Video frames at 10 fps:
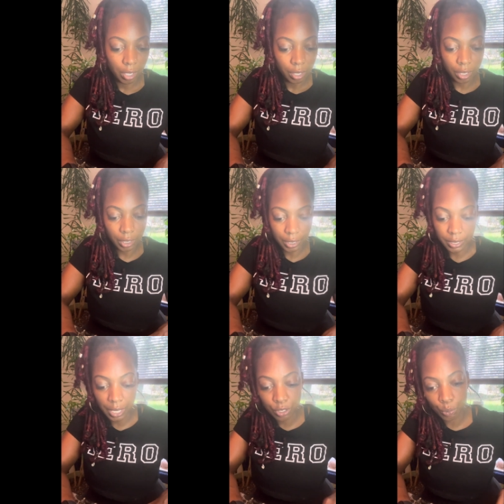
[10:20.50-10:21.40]
Look at this,
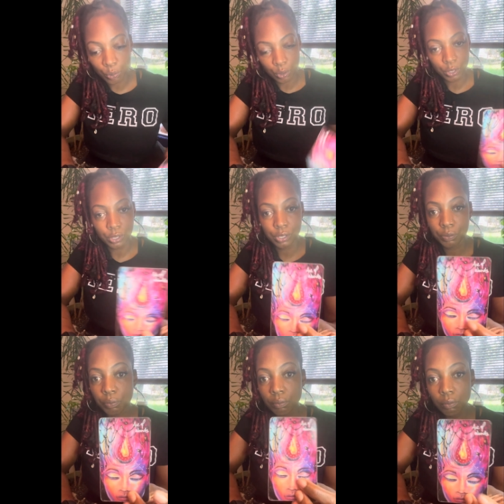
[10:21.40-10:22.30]
Ace of Wands
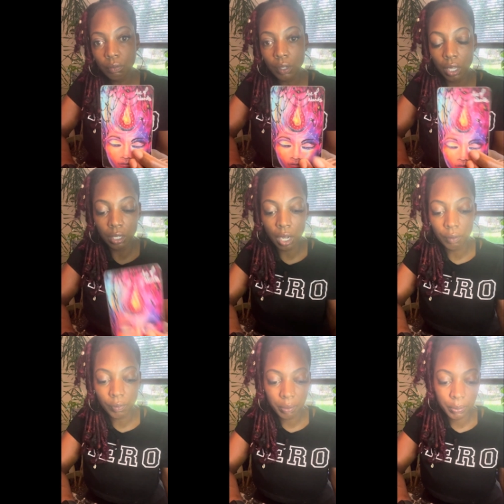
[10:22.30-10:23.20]
in an
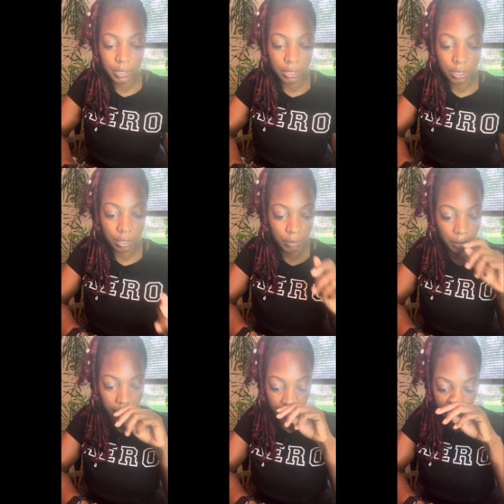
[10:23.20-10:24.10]
upright position.
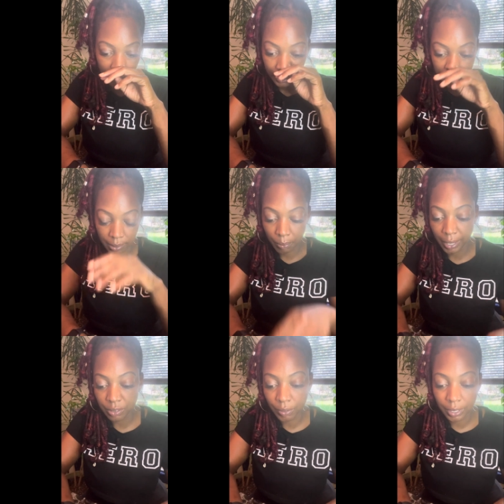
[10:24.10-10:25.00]

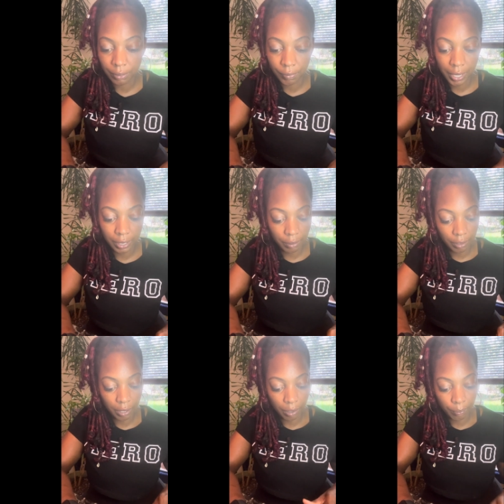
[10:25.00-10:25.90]
Somebody's ready to find
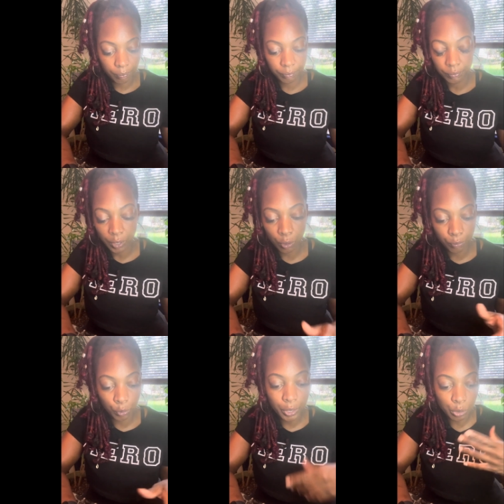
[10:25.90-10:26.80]
their own
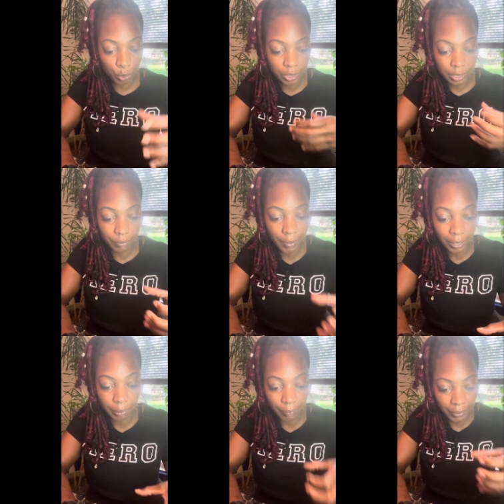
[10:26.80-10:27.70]
voice or to
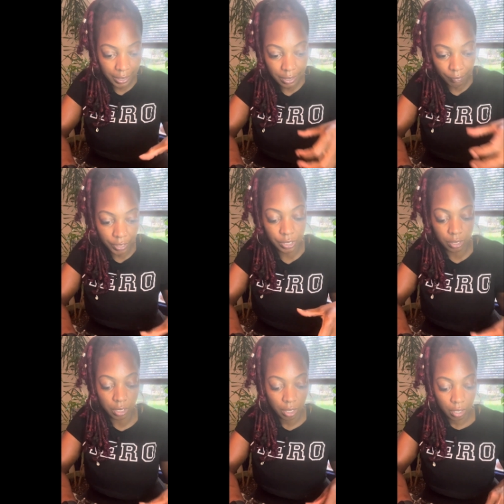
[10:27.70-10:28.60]
develop this
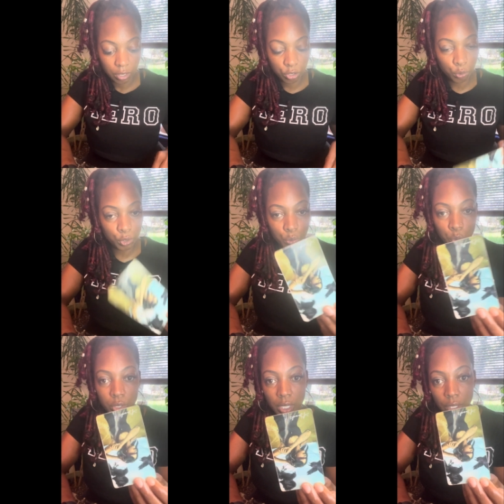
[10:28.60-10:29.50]
vision. Two of
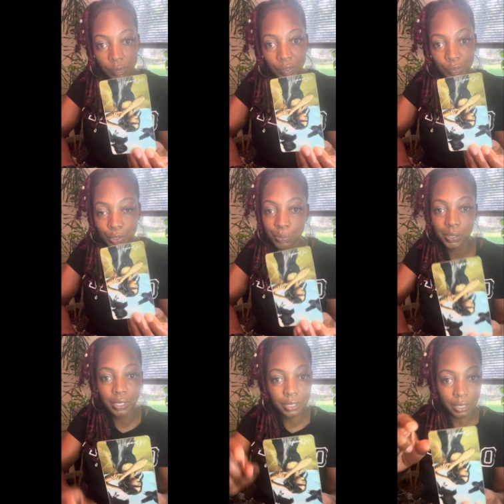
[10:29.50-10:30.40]
Swords in a reverse
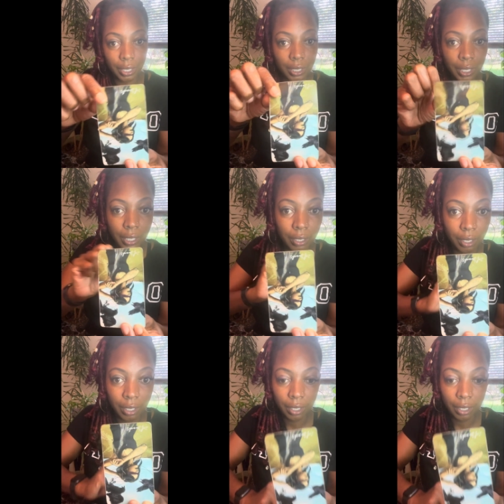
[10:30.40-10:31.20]
position. Again,